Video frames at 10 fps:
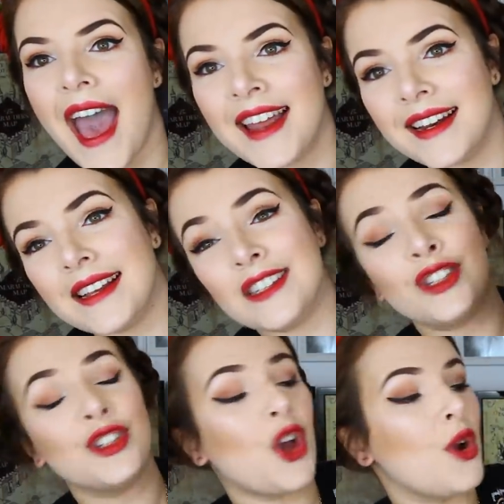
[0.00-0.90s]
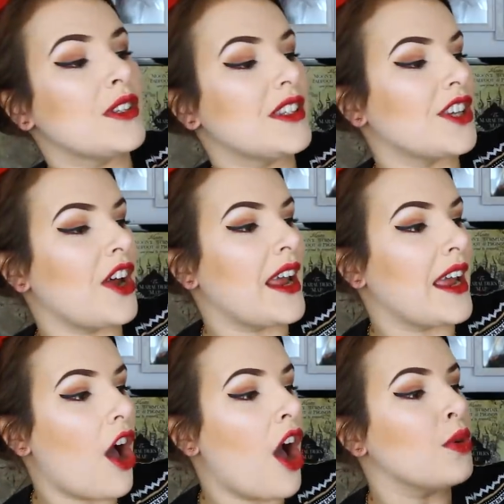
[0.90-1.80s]
and it's so
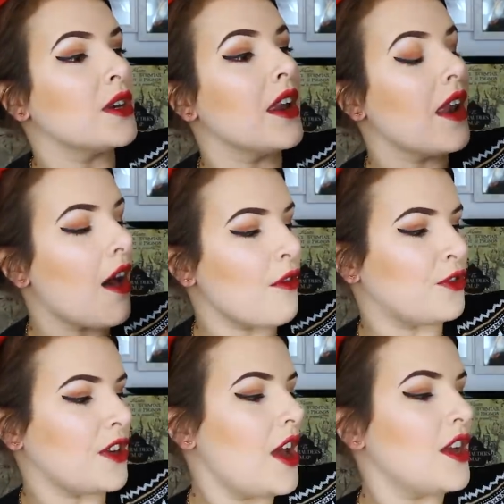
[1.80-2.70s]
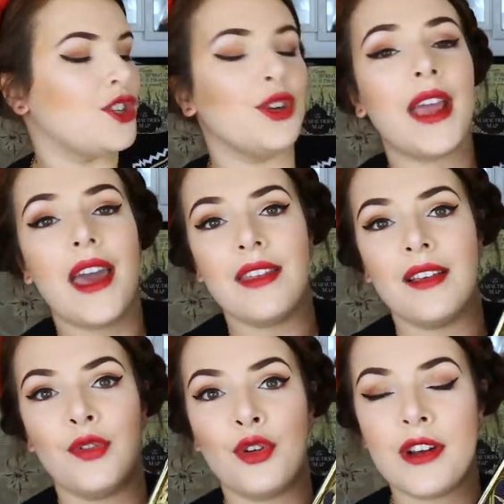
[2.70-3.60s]
stunning. I would love to get
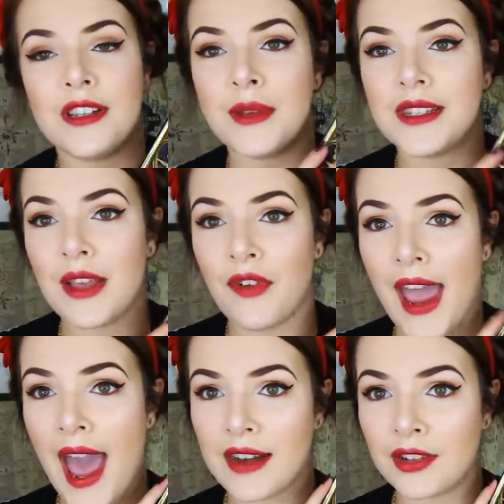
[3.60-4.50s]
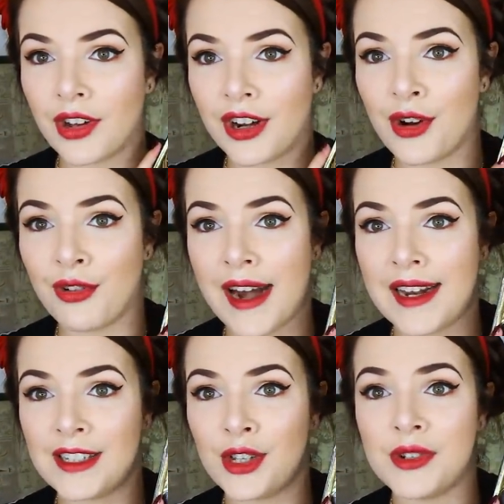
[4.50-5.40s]
this for Christmas if I hadn't got it
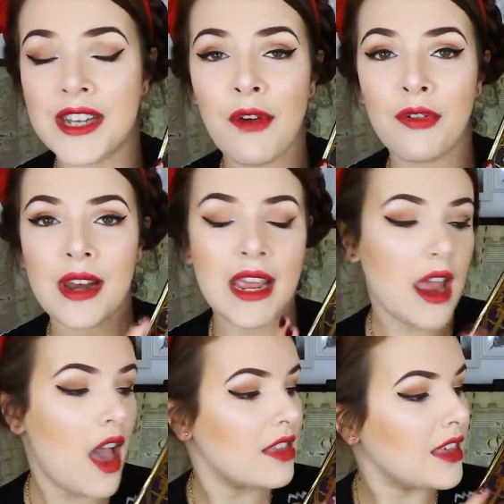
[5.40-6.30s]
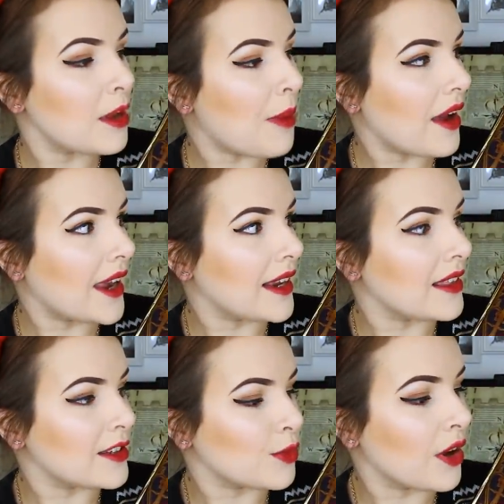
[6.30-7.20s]
already, so definitely think about
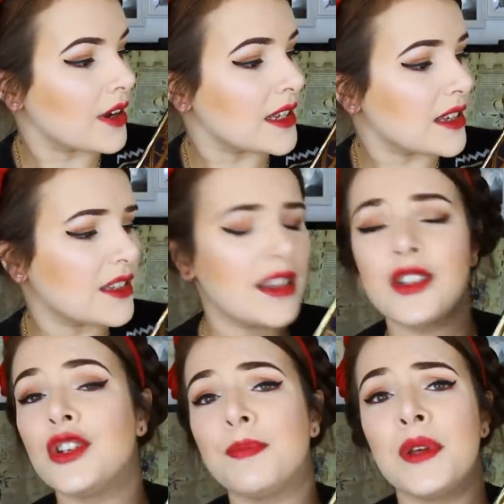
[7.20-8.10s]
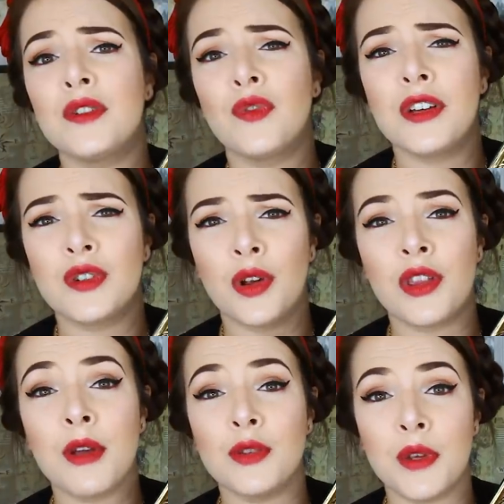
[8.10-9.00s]
getting this one because it's just beautiful. It's one
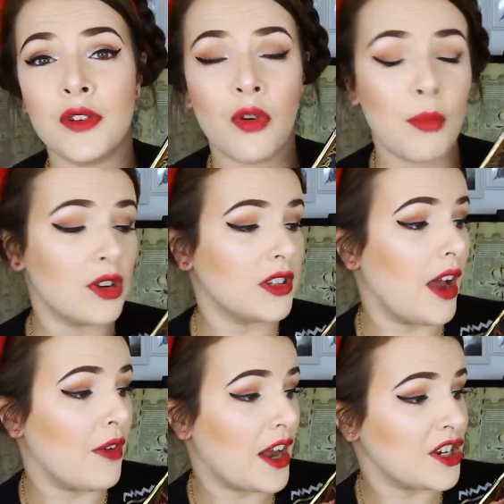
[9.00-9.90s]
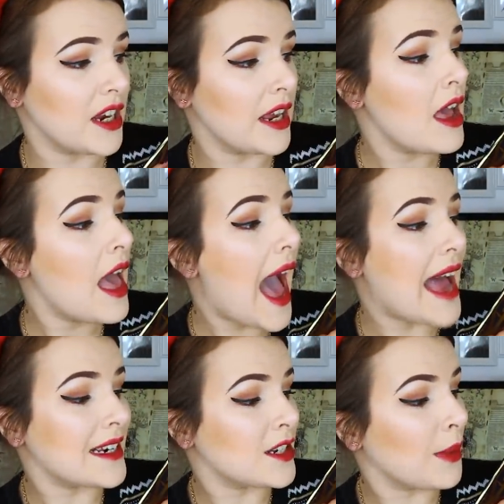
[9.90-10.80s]
of the most beautiful books that I've actually
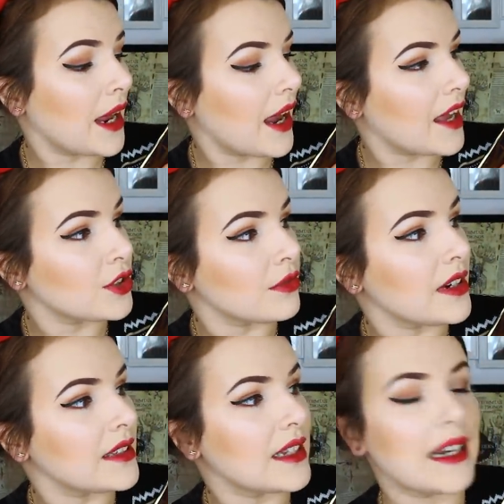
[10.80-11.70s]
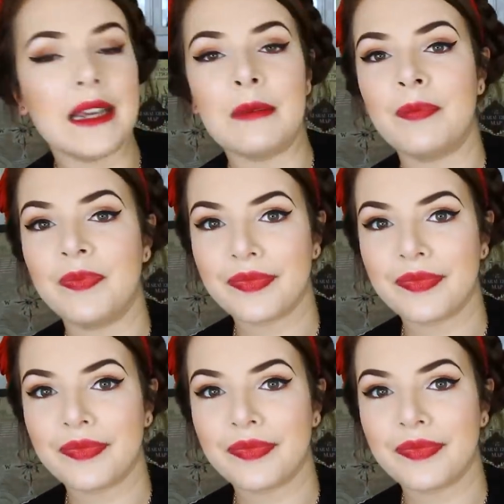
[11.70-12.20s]
added to my collection recently.